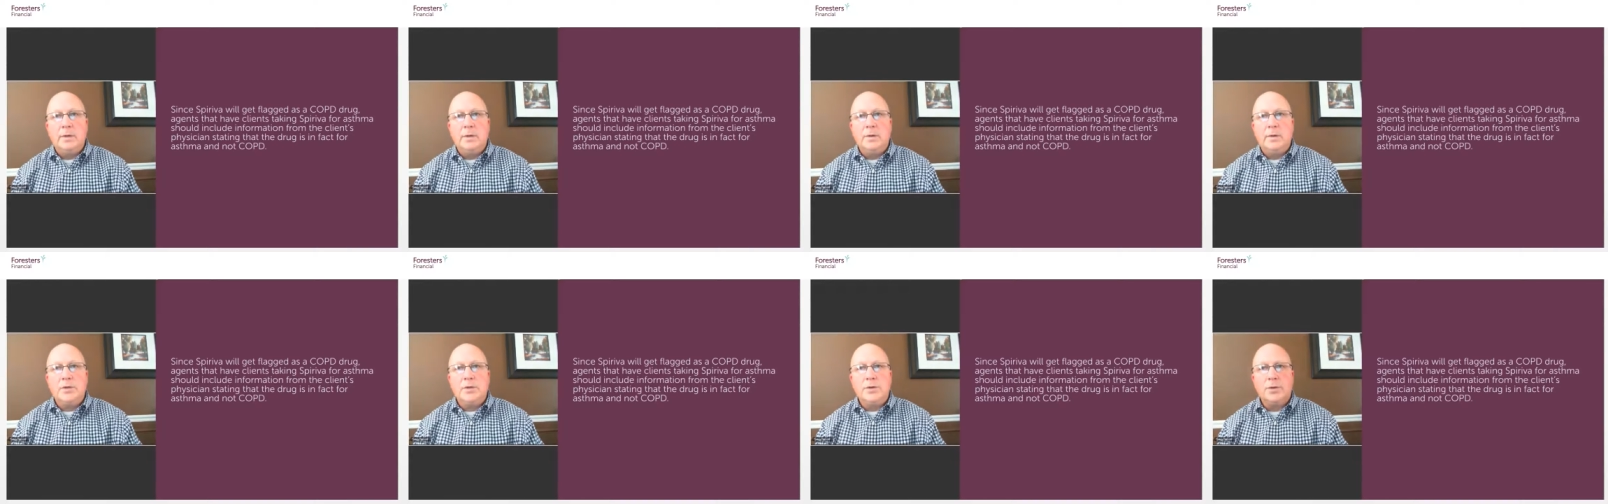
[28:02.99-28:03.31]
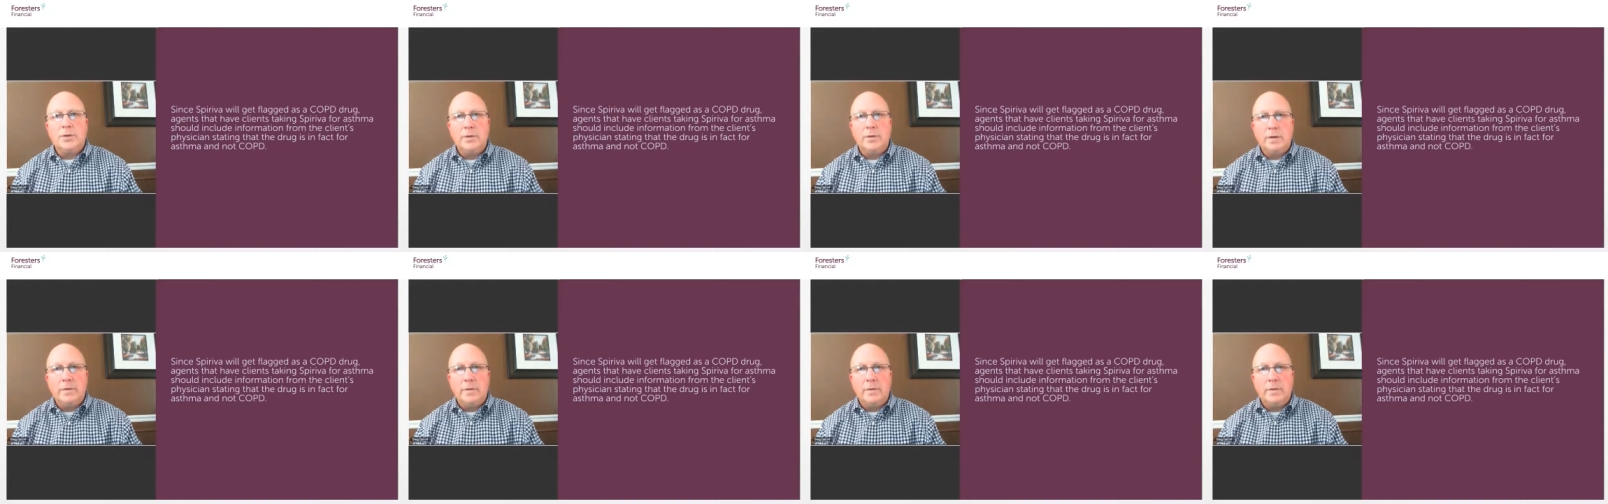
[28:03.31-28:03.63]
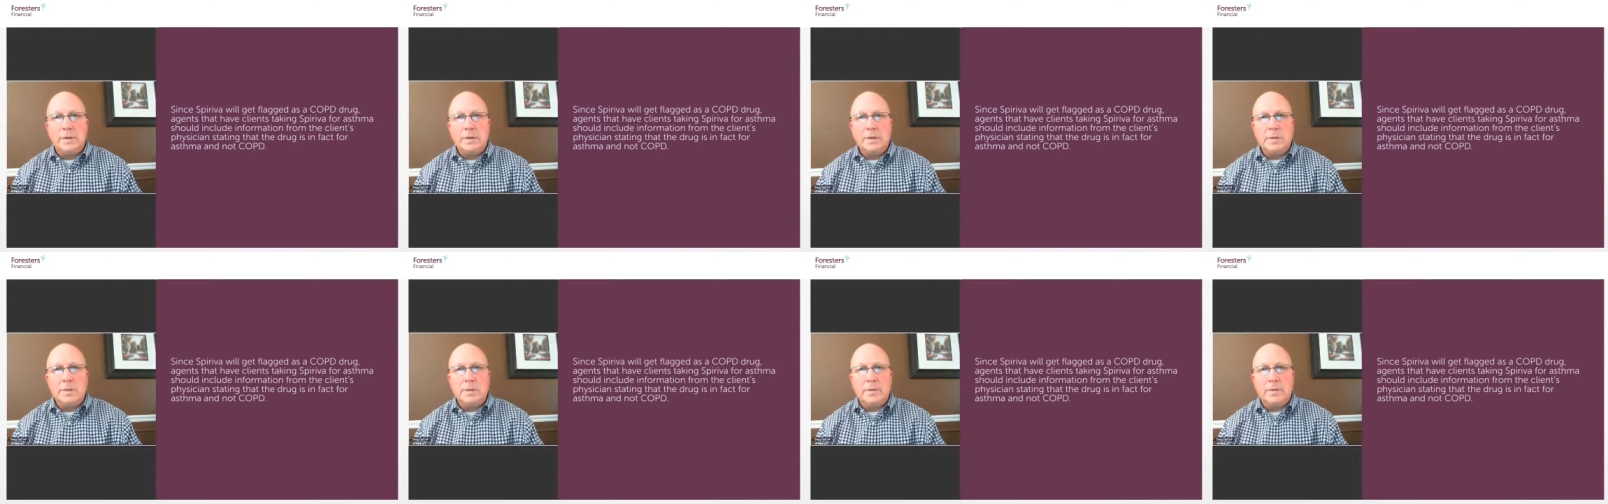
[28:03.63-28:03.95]
They're treated
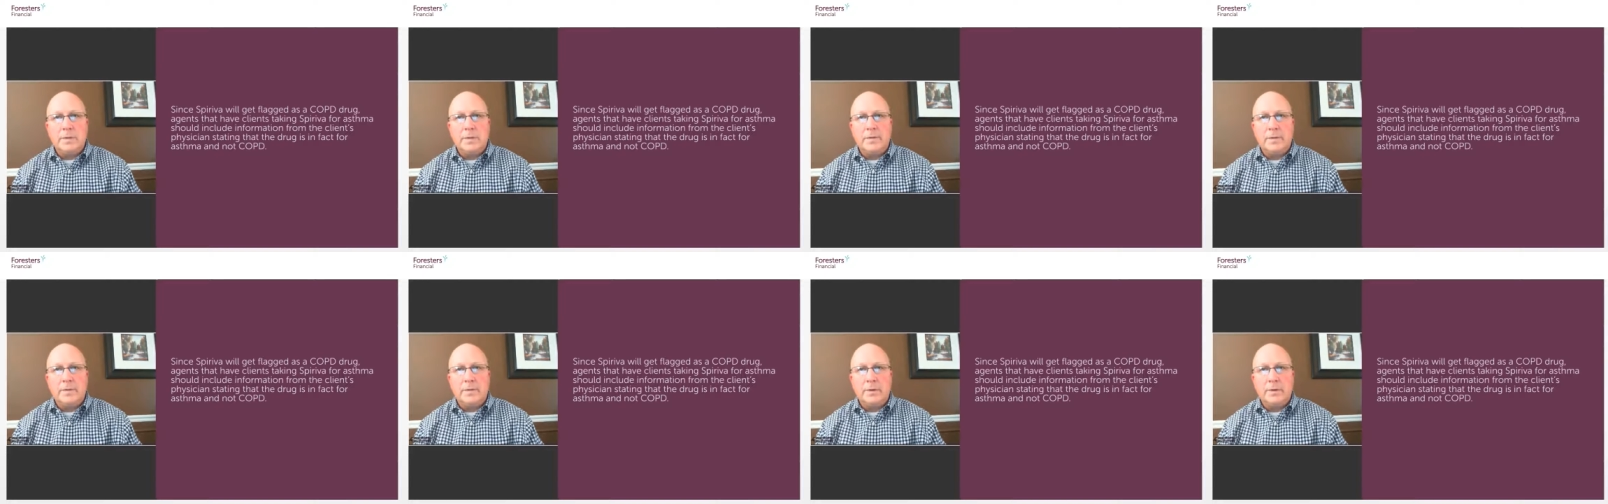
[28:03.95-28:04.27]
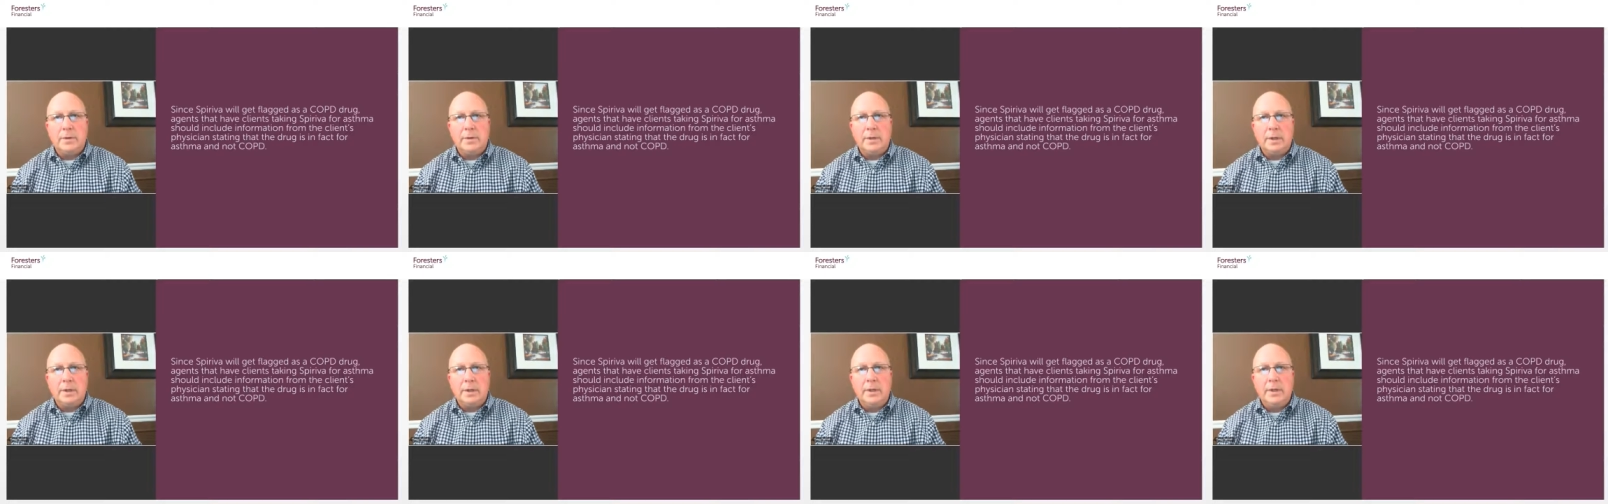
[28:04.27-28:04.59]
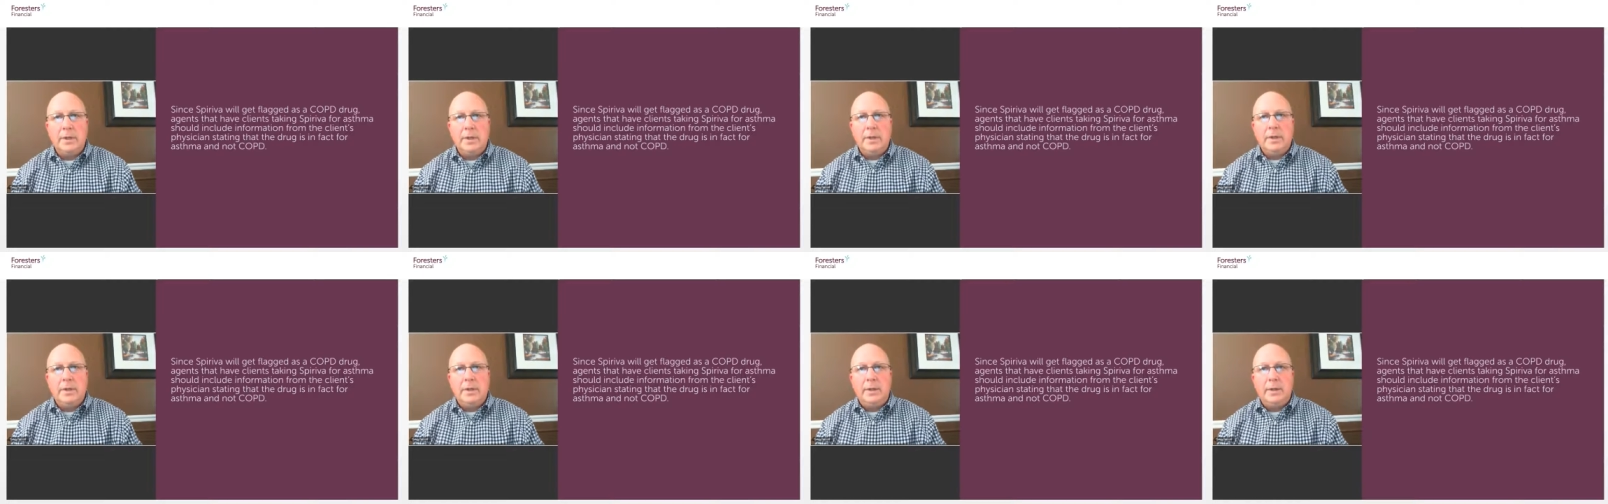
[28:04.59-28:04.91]
very specifically,